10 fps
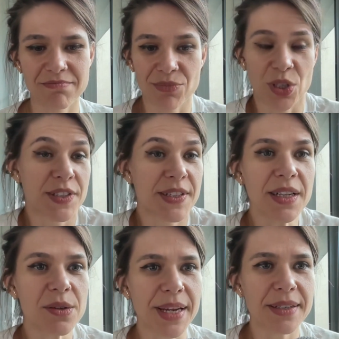
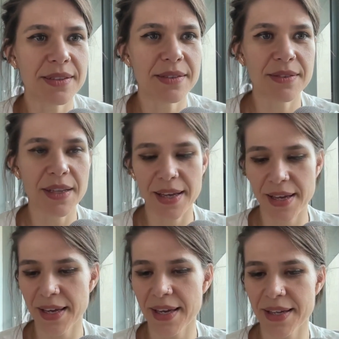accelerate,
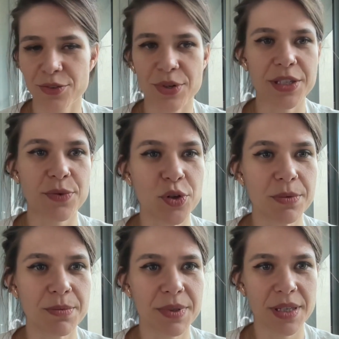AI can
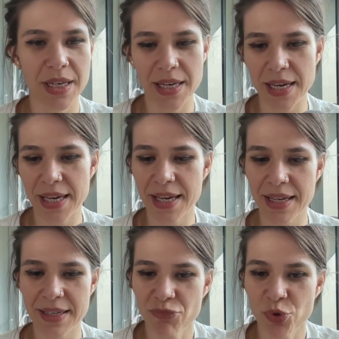transform, AI
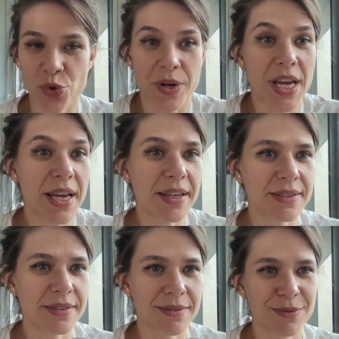can
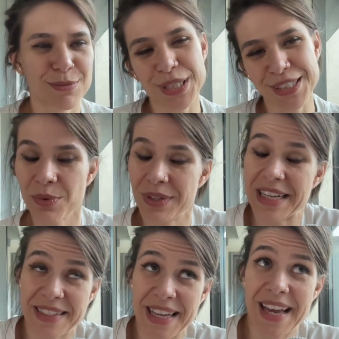create. But
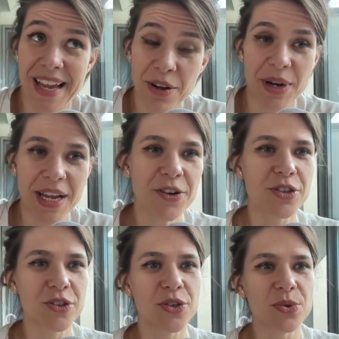does AI create,
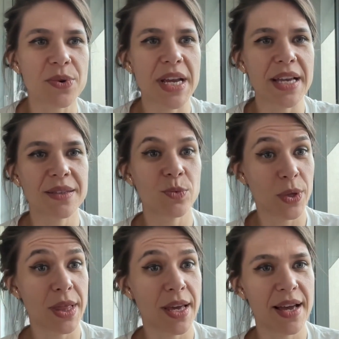or do you create
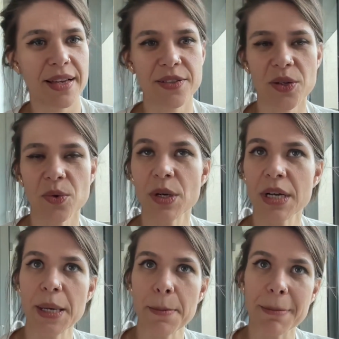with AI? So,
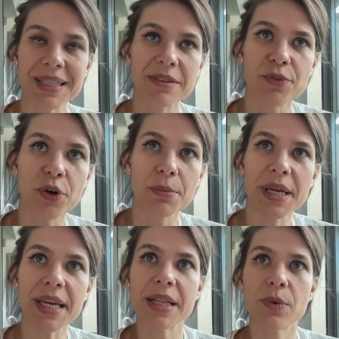but for
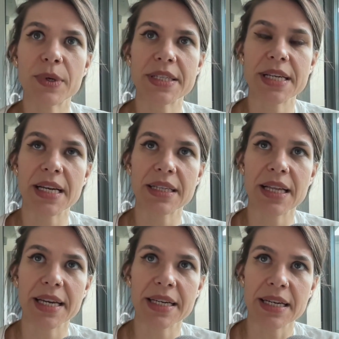me, it was kind of
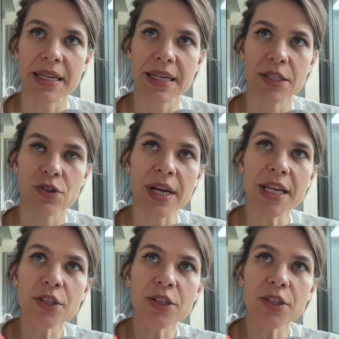like trying